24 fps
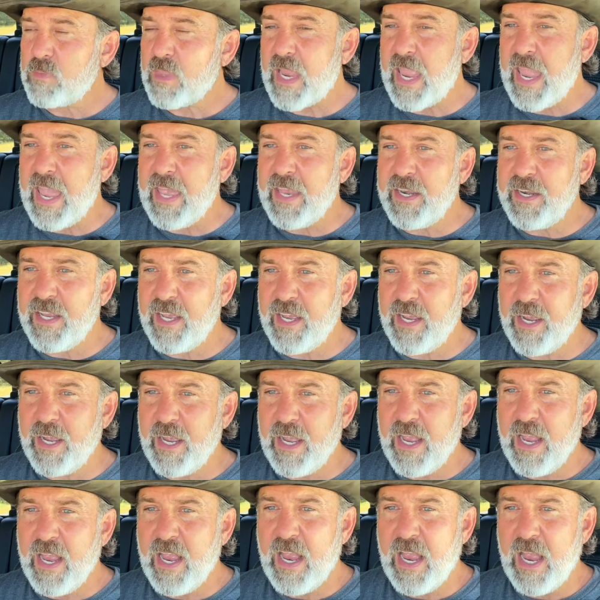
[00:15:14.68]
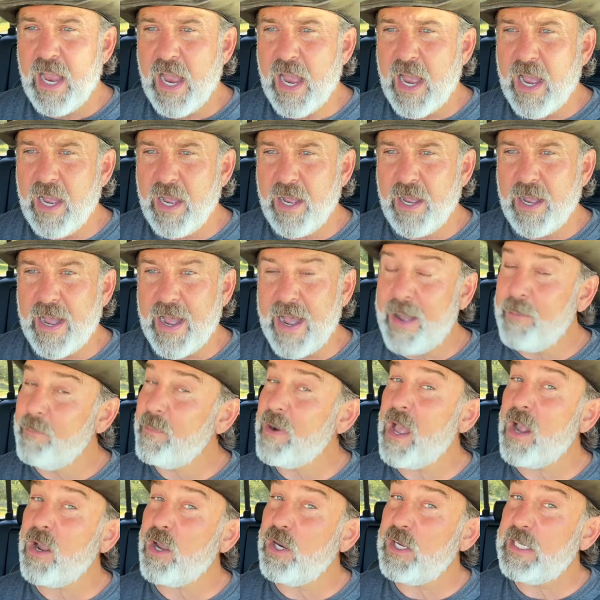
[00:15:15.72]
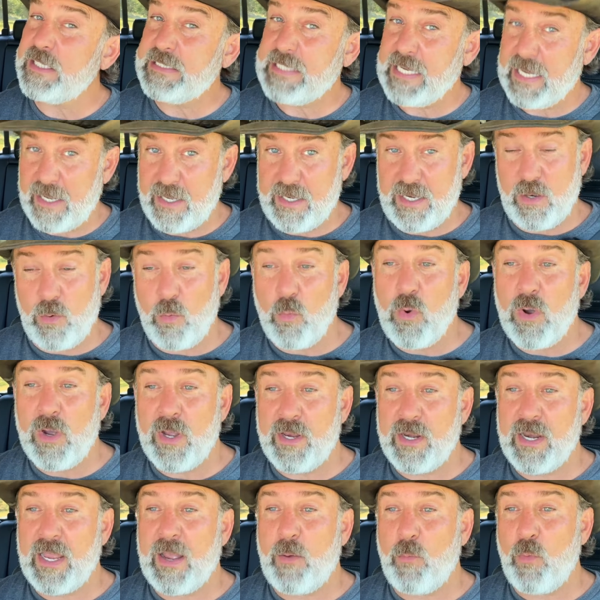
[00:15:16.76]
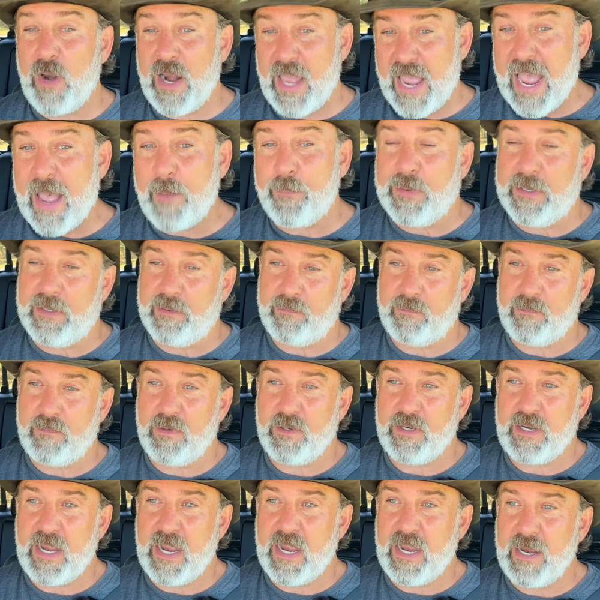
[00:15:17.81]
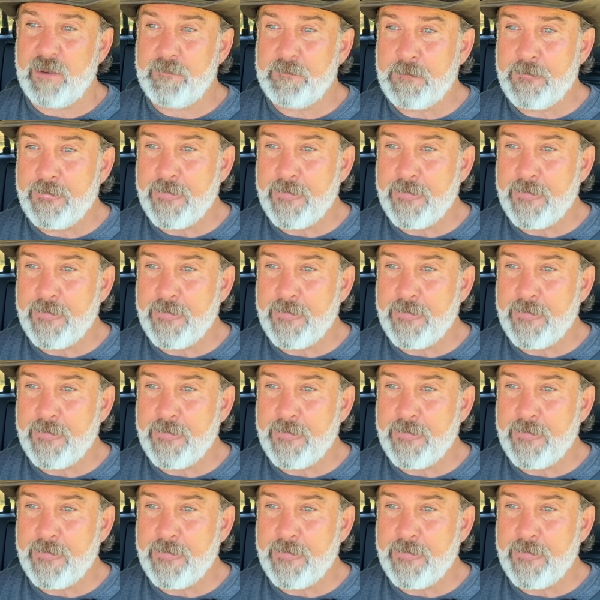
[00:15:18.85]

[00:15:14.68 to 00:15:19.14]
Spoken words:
And I'm not going to tell you what happened, okay?